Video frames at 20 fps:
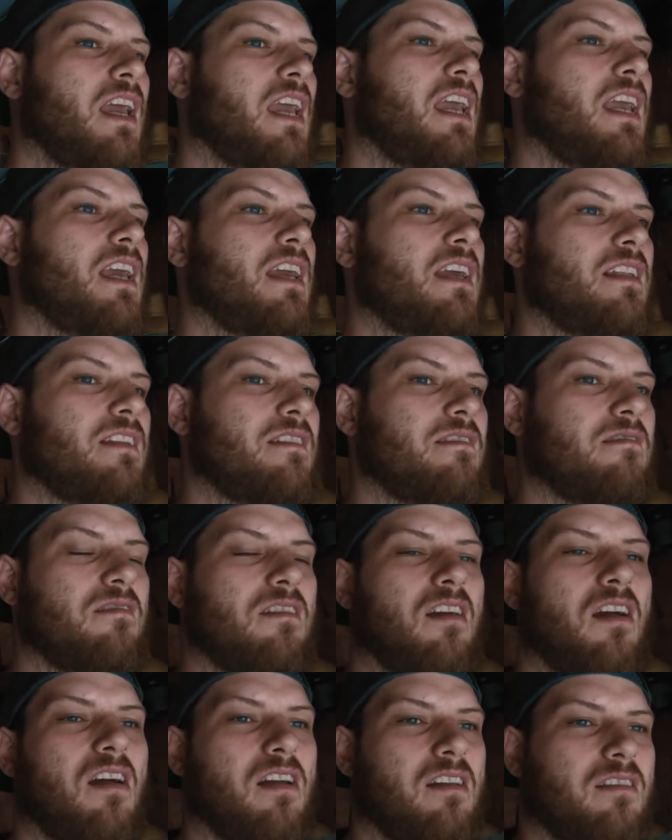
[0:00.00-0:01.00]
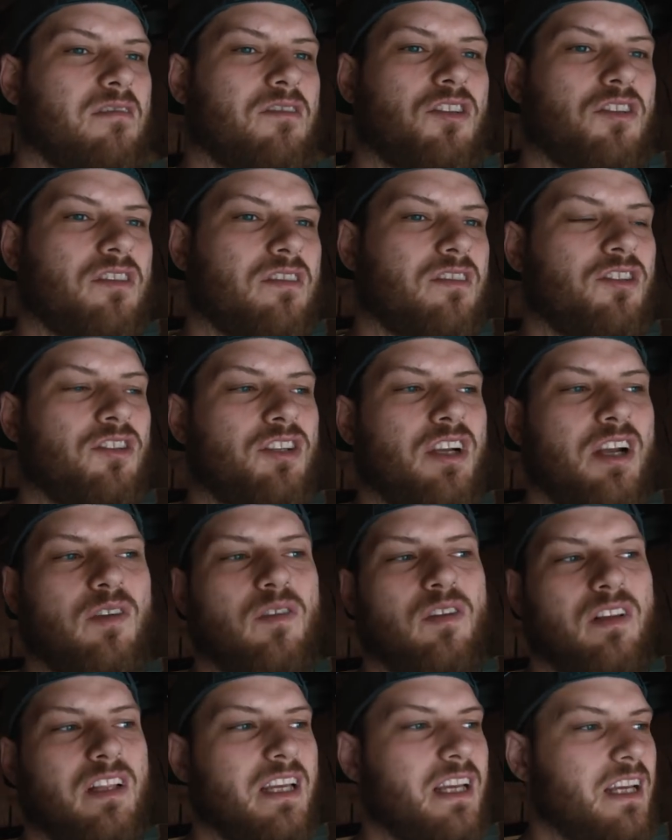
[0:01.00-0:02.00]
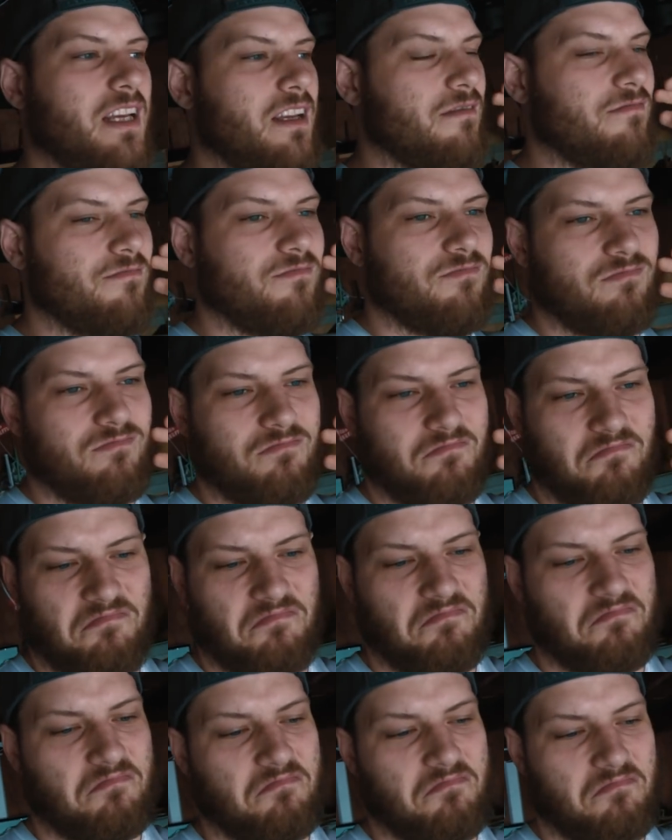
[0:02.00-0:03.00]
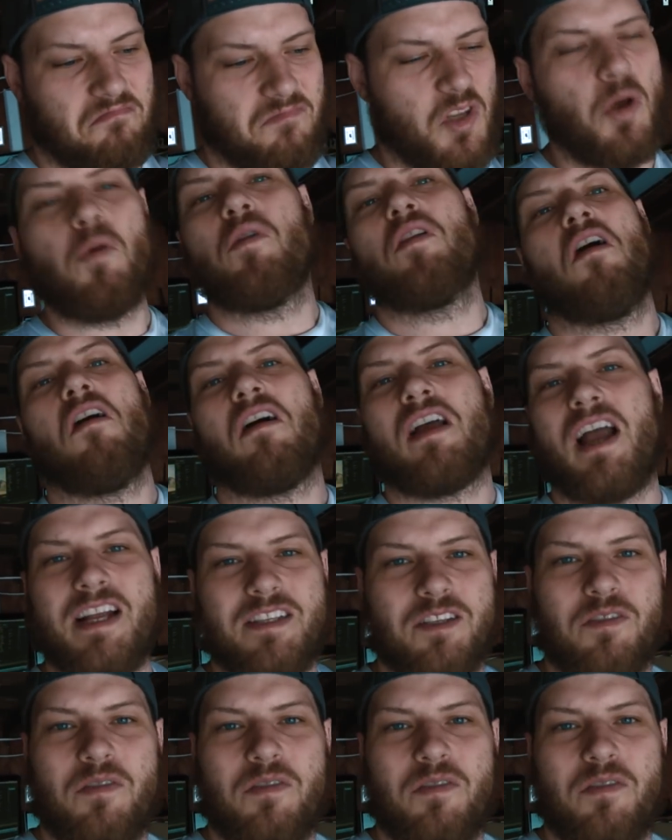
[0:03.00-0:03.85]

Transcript: in just generally doing all kinds